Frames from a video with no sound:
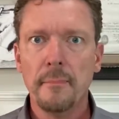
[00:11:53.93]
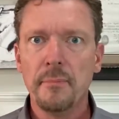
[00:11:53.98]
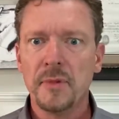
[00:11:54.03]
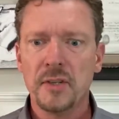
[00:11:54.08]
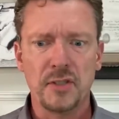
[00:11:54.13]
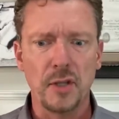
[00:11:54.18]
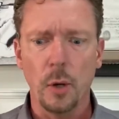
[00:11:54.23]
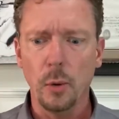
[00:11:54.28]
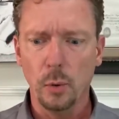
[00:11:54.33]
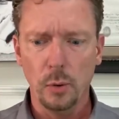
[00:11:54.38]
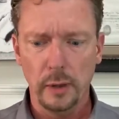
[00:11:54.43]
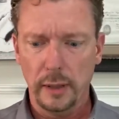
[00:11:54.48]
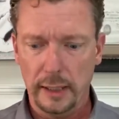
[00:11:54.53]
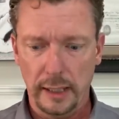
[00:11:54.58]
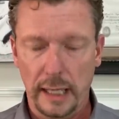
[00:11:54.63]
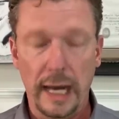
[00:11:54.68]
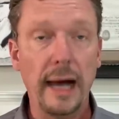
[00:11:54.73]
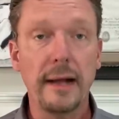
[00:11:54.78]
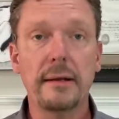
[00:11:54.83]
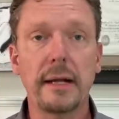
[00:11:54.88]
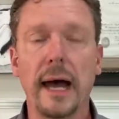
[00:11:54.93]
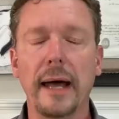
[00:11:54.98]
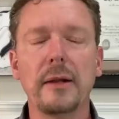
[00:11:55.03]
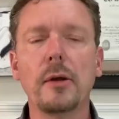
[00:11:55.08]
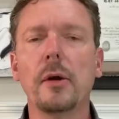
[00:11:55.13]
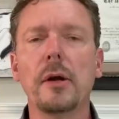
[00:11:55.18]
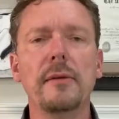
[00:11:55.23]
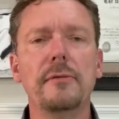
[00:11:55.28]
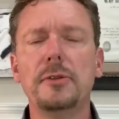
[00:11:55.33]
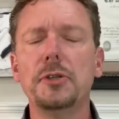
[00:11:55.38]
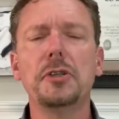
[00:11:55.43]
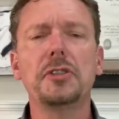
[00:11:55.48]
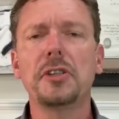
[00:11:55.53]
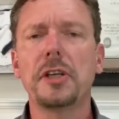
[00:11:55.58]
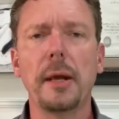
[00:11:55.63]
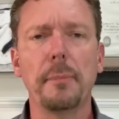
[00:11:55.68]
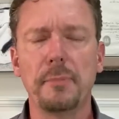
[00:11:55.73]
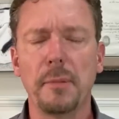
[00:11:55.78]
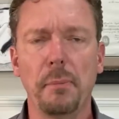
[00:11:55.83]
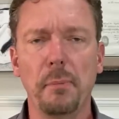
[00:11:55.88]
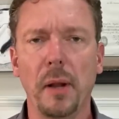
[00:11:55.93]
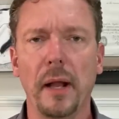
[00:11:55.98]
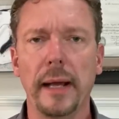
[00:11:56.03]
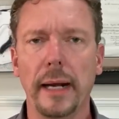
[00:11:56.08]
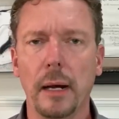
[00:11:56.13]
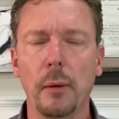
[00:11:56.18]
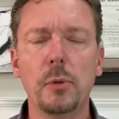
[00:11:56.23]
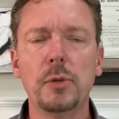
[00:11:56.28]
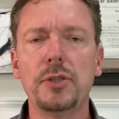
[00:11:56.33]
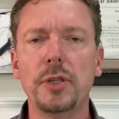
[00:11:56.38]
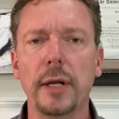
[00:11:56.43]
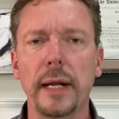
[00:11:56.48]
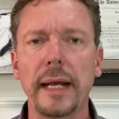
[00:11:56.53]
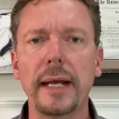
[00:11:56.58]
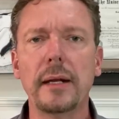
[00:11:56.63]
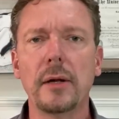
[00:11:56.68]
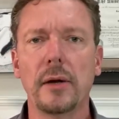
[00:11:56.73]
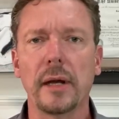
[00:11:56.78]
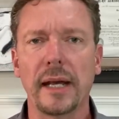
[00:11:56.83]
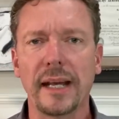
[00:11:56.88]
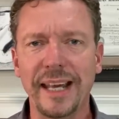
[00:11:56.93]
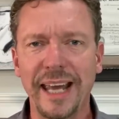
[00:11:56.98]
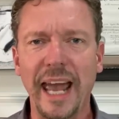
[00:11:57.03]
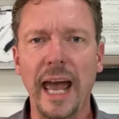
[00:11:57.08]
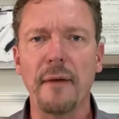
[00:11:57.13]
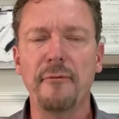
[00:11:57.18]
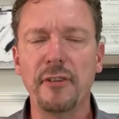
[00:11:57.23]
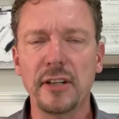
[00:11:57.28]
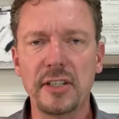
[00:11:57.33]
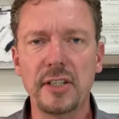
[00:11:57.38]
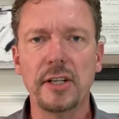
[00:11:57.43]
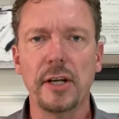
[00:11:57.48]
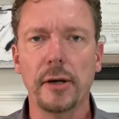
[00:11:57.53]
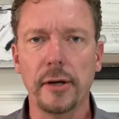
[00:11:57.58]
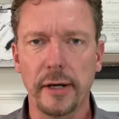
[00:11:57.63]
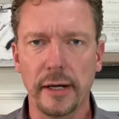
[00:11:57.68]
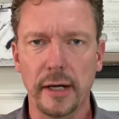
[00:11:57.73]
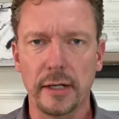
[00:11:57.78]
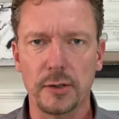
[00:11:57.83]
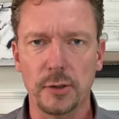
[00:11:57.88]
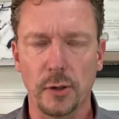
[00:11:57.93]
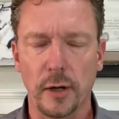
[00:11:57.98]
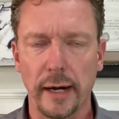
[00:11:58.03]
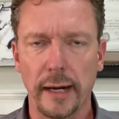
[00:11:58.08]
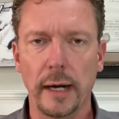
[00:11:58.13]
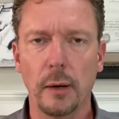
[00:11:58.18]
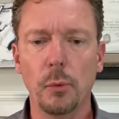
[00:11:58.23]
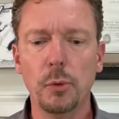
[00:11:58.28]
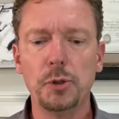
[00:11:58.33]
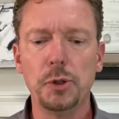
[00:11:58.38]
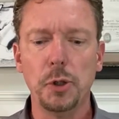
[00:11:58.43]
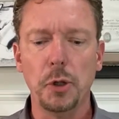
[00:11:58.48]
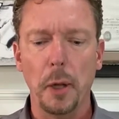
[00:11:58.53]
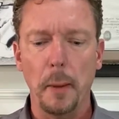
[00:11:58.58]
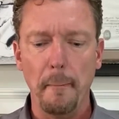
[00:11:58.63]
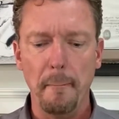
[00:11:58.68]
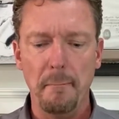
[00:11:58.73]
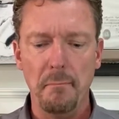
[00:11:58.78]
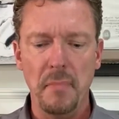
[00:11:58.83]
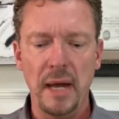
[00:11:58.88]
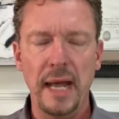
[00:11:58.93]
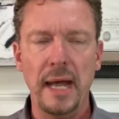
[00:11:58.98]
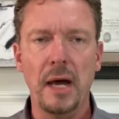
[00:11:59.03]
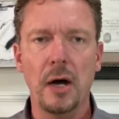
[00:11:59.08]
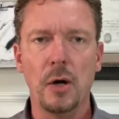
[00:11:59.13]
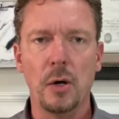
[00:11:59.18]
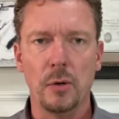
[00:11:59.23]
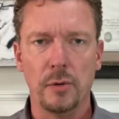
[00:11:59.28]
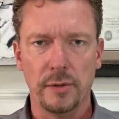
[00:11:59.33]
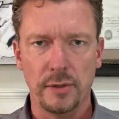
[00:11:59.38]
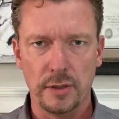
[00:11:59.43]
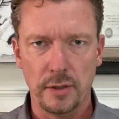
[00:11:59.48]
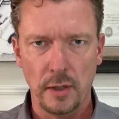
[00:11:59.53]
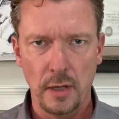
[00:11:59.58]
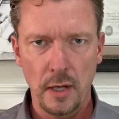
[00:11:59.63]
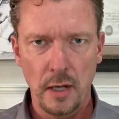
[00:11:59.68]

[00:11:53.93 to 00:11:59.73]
So I don't just skip the plate. I want you to eat on a cafeteria tray, and I want you to mound